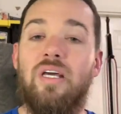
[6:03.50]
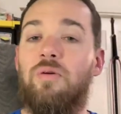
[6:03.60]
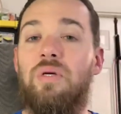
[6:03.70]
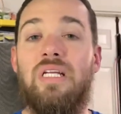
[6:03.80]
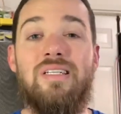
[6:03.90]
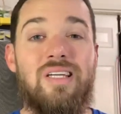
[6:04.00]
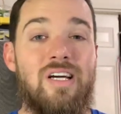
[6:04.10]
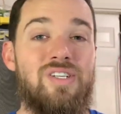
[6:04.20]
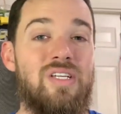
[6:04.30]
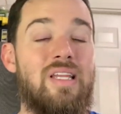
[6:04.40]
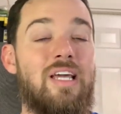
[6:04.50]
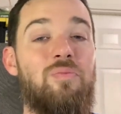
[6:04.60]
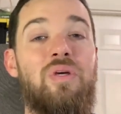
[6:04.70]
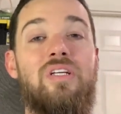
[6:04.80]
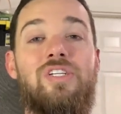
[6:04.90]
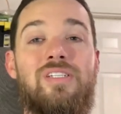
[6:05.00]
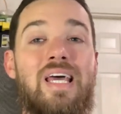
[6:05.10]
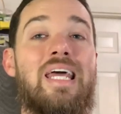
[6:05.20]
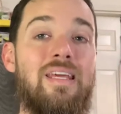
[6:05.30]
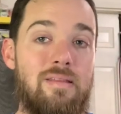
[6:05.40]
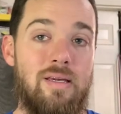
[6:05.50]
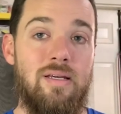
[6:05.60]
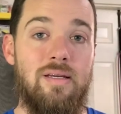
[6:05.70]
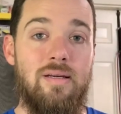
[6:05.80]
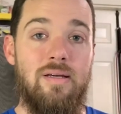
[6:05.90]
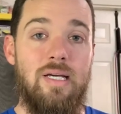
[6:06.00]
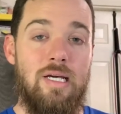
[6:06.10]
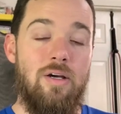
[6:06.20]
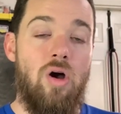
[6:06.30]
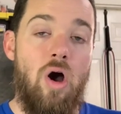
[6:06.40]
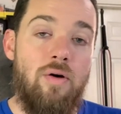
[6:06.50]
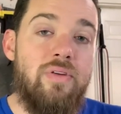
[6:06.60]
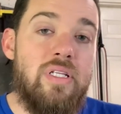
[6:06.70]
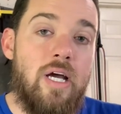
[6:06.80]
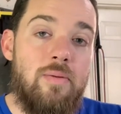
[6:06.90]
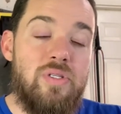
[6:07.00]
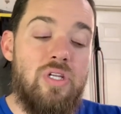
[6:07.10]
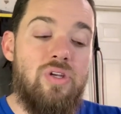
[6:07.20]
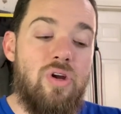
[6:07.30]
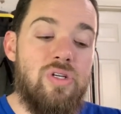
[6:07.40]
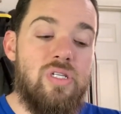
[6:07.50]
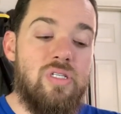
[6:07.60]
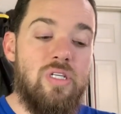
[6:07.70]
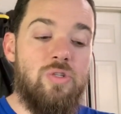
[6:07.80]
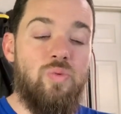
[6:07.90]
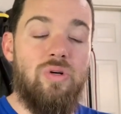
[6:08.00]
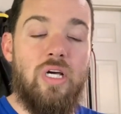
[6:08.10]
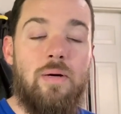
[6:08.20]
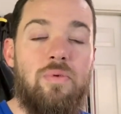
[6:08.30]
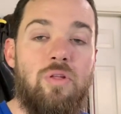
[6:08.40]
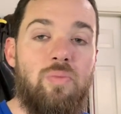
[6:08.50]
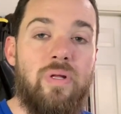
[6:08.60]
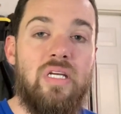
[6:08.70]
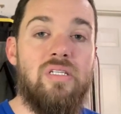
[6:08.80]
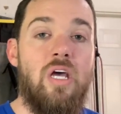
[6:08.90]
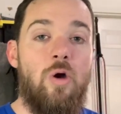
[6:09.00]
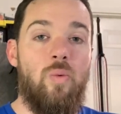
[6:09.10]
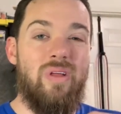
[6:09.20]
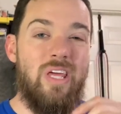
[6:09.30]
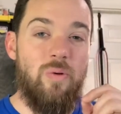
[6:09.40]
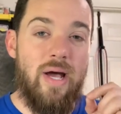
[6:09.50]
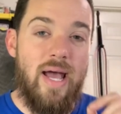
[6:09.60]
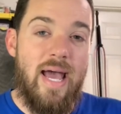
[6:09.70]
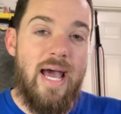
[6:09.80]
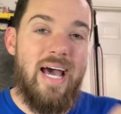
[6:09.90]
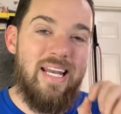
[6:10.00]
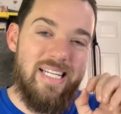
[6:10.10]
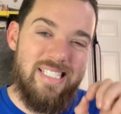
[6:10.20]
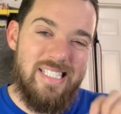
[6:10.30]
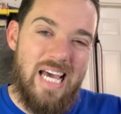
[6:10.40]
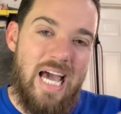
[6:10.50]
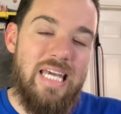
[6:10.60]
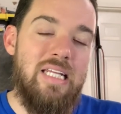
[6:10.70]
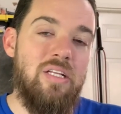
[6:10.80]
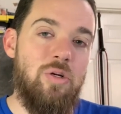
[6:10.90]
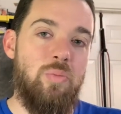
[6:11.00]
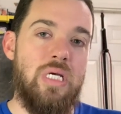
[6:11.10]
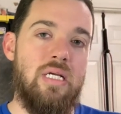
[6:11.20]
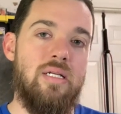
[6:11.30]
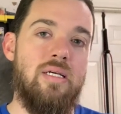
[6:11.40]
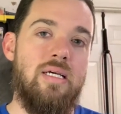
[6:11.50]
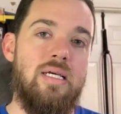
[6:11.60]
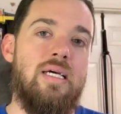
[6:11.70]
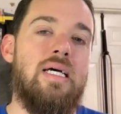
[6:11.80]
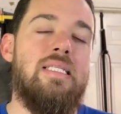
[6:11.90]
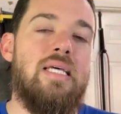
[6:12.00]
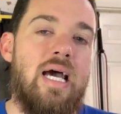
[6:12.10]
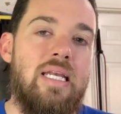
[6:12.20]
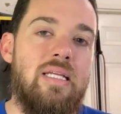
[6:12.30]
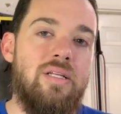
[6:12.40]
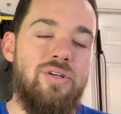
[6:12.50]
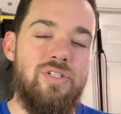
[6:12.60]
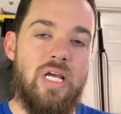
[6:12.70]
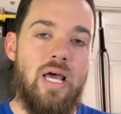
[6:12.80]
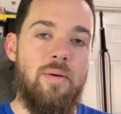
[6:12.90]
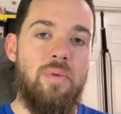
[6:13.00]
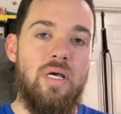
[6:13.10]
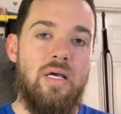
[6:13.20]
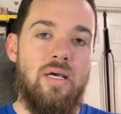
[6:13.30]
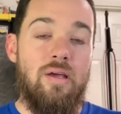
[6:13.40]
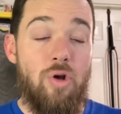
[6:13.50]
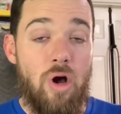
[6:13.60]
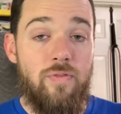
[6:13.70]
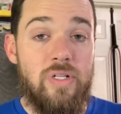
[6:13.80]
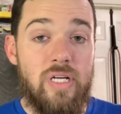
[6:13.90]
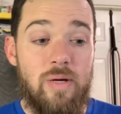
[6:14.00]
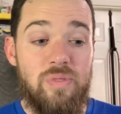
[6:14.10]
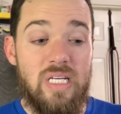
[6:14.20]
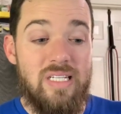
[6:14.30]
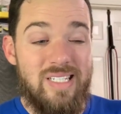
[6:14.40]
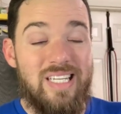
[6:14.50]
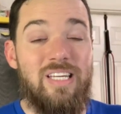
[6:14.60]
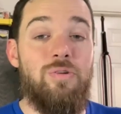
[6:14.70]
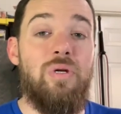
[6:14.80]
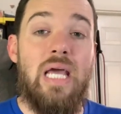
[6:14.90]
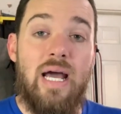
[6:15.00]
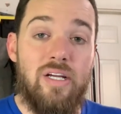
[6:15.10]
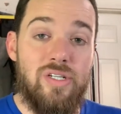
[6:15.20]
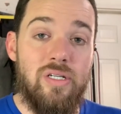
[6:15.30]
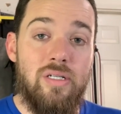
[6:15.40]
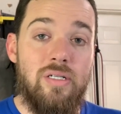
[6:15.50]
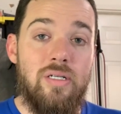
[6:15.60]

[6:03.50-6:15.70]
that could be a discussion, that could be in just anything. Oftentimes the narcissist will come to the place where they will add a tiny little bit, a tiny little jab. And oftentimes it's to get a reaction.